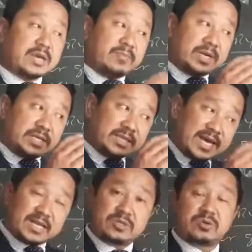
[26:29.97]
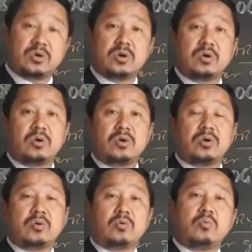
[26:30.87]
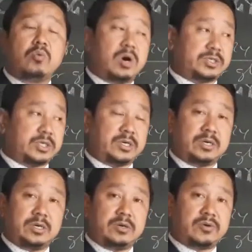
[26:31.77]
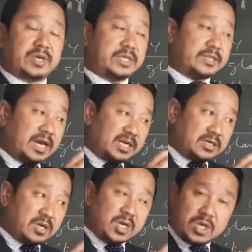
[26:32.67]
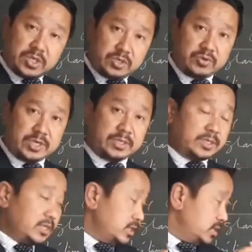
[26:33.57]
But in that water, okay, in that urine,